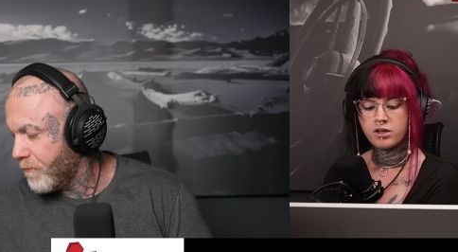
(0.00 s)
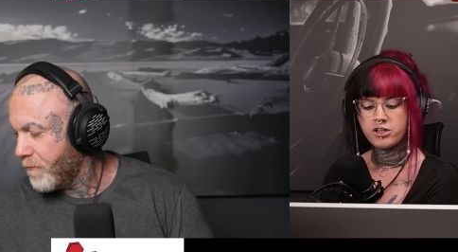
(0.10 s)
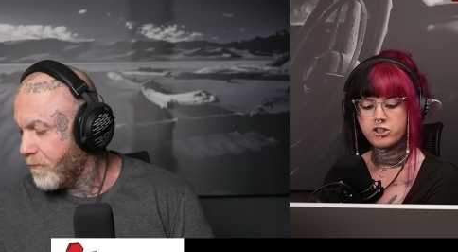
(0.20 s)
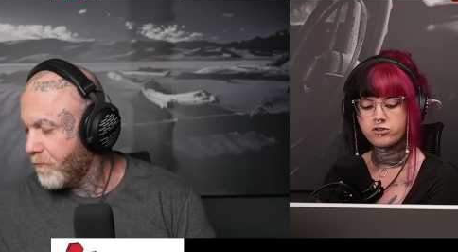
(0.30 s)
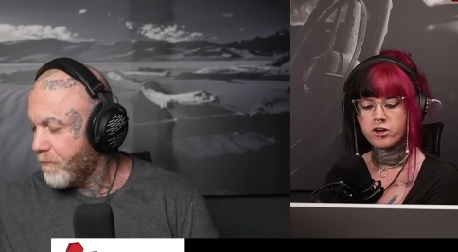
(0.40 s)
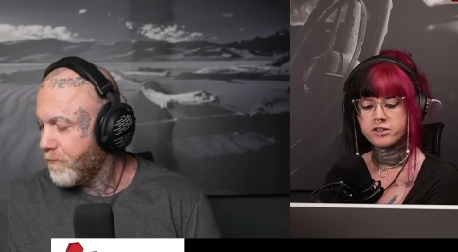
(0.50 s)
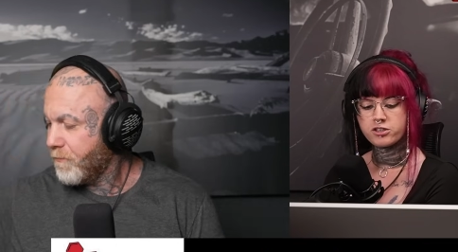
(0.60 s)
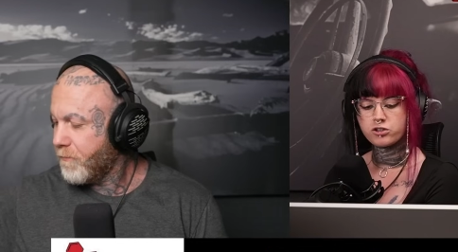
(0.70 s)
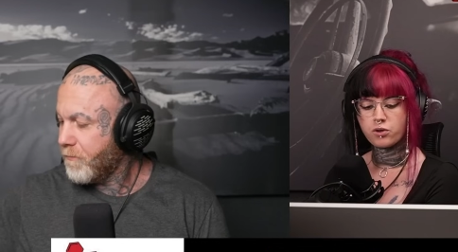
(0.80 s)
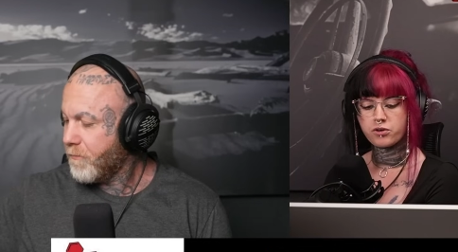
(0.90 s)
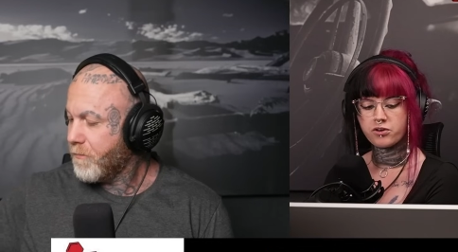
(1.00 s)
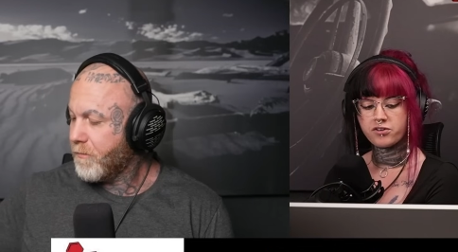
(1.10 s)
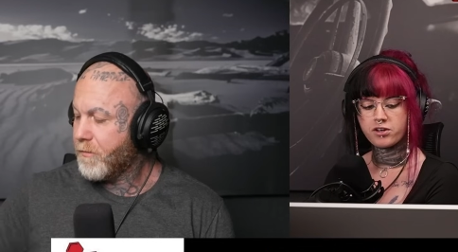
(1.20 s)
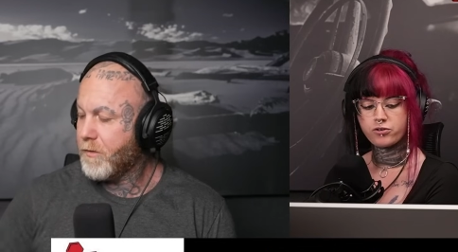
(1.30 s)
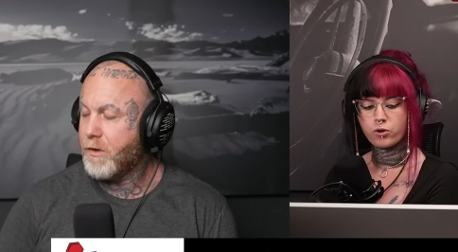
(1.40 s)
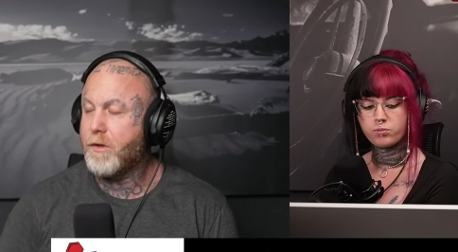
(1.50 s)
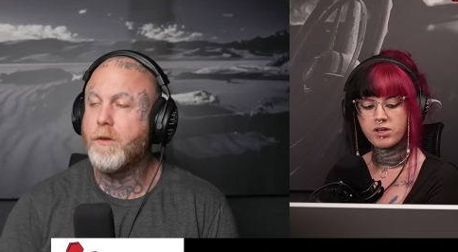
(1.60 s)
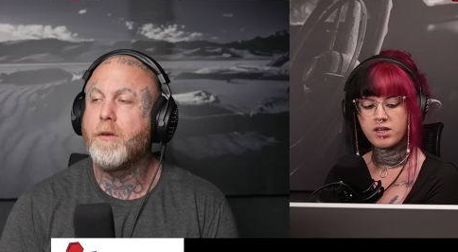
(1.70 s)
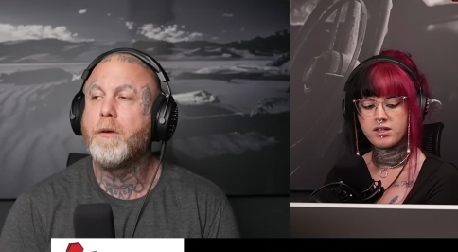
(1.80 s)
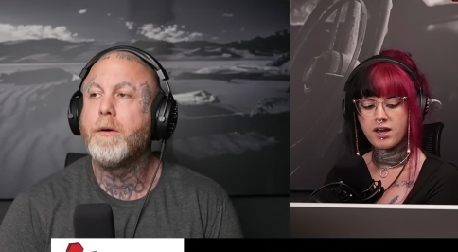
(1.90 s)
Speaker 1: He shrugged his shoulders and told
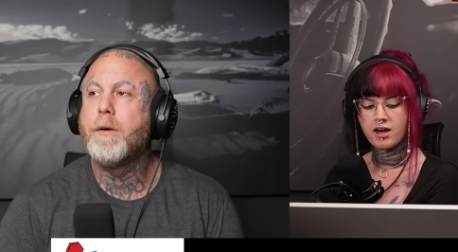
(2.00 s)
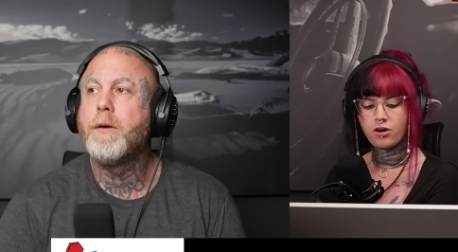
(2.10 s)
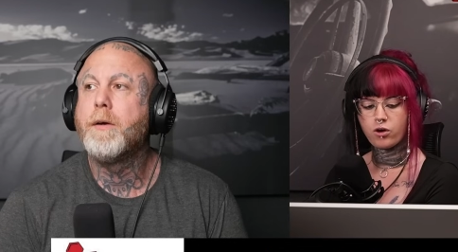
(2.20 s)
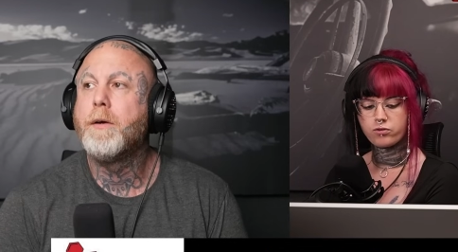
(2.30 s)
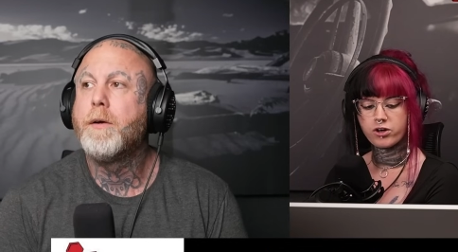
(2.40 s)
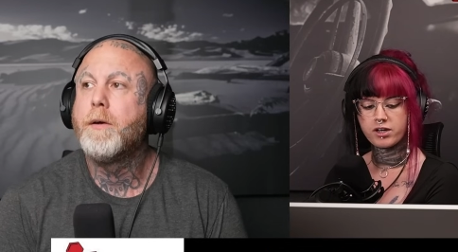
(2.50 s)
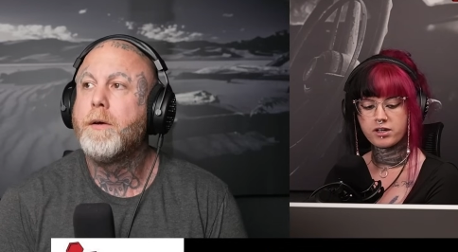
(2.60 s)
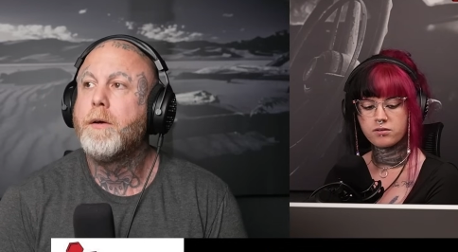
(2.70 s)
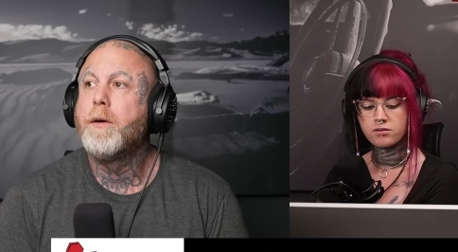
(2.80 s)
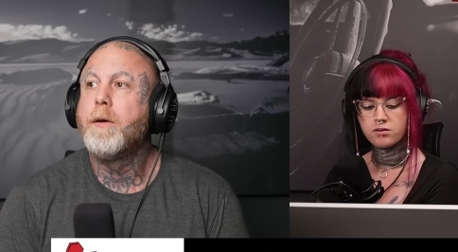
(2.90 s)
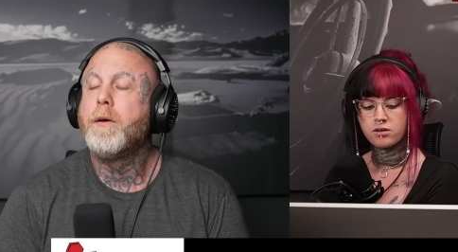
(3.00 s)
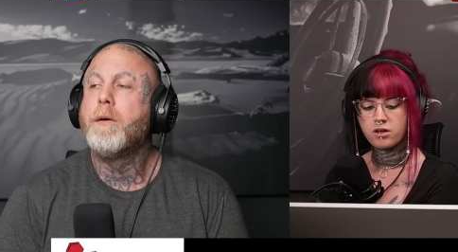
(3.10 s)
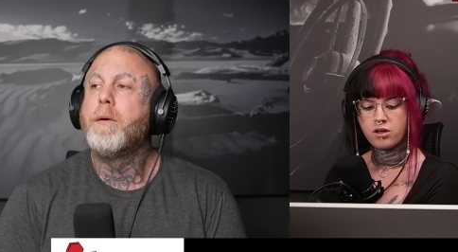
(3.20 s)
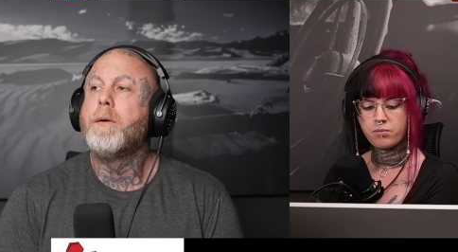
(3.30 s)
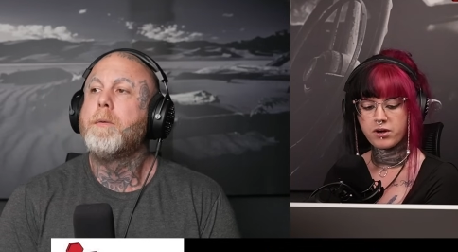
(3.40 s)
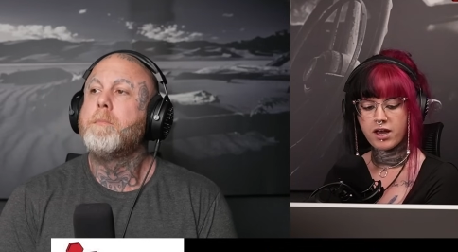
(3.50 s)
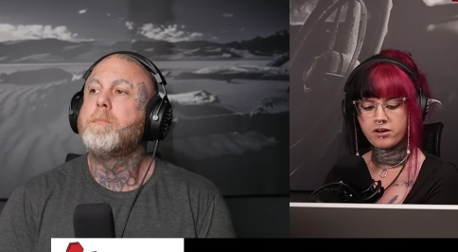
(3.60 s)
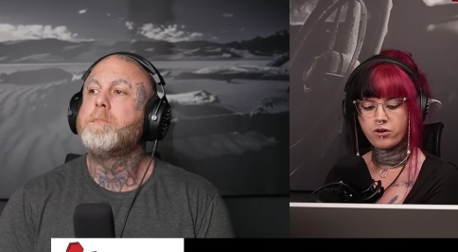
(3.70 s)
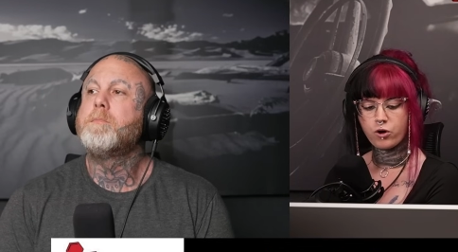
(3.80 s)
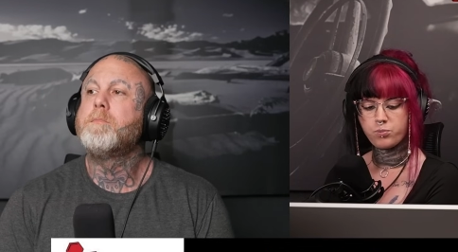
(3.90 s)
me, yeah, I'll read it, but I had
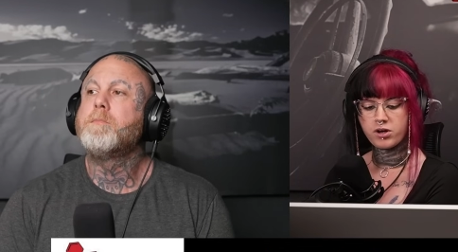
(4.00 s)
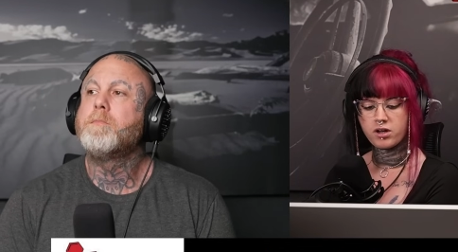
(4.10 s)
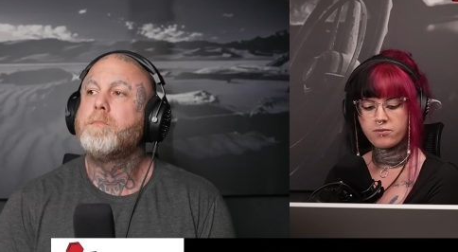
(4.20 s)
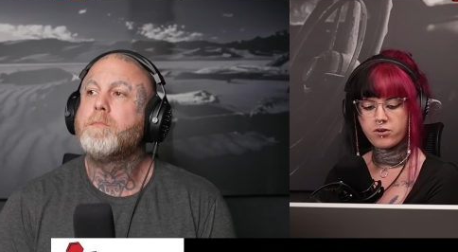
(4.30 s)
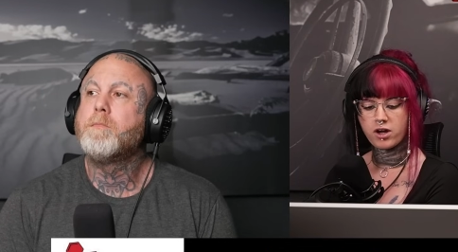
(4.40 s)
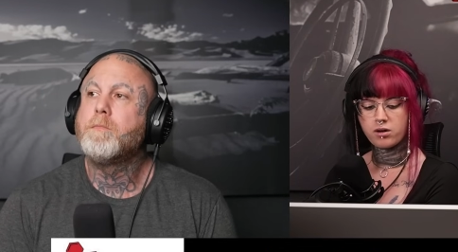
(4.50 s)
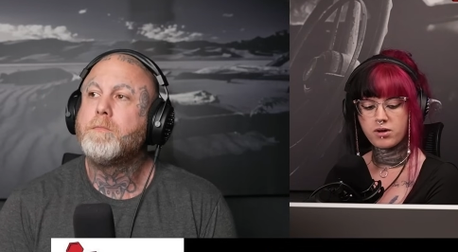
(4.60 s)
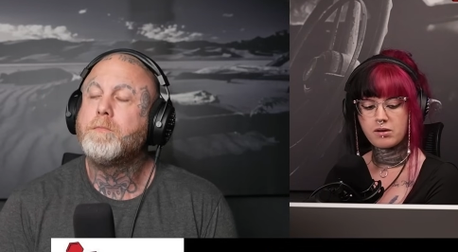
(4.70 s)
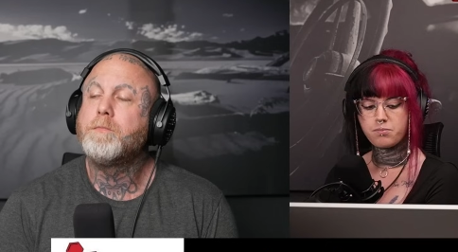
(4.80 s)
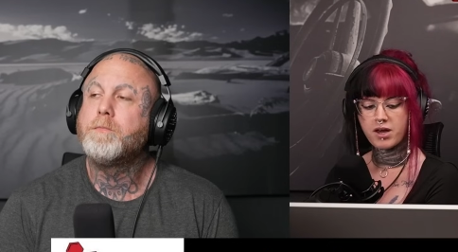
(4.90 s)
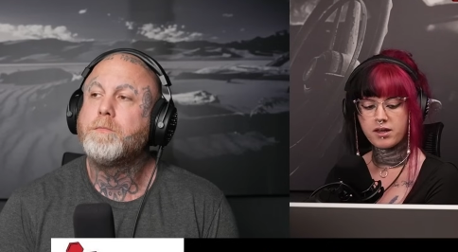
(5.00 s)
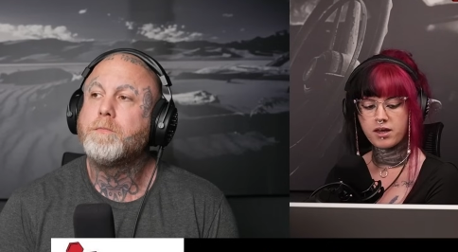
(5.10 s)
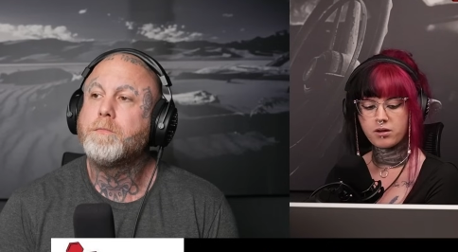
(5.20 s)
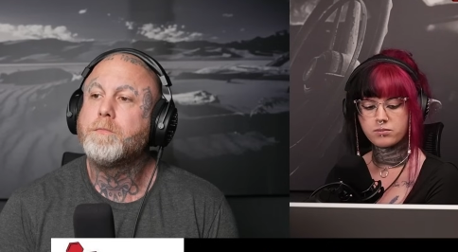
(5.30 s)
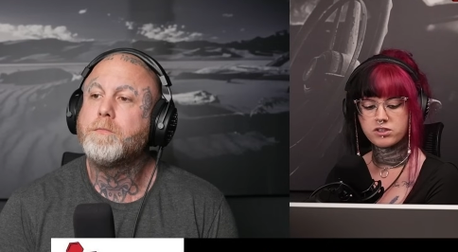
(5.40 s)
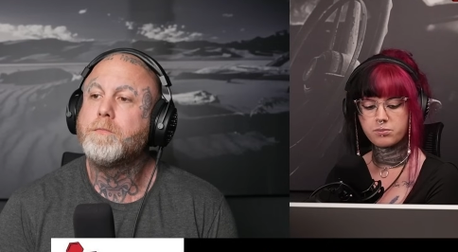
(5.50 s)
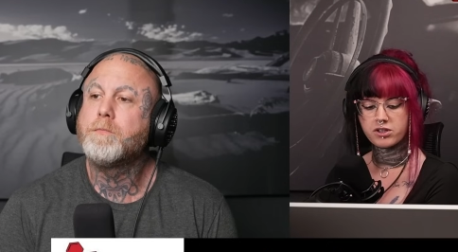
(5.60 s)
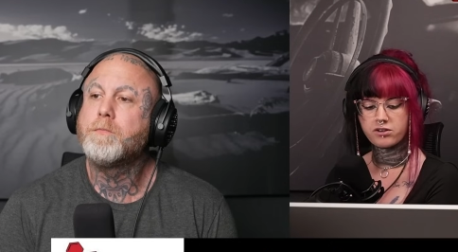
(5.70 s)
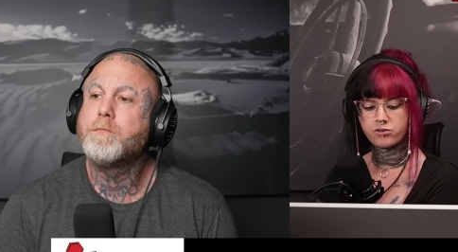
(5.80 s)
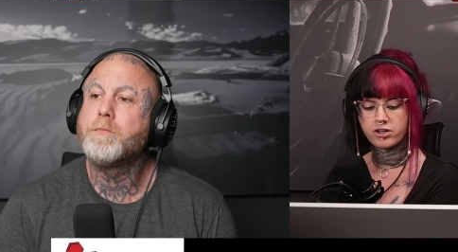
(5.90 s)
to open it up for him and beg him to
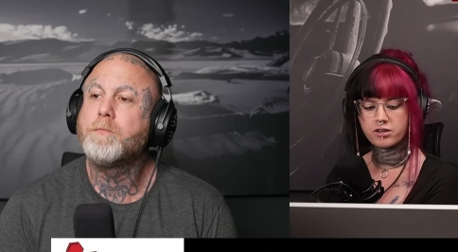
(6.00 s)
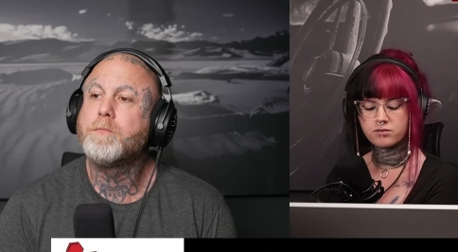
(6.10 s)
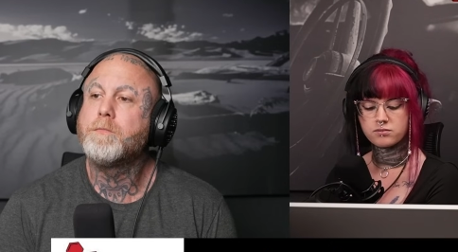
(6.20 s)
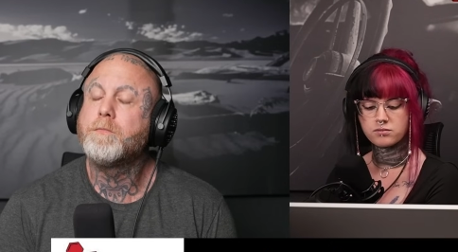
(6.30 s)
please read it.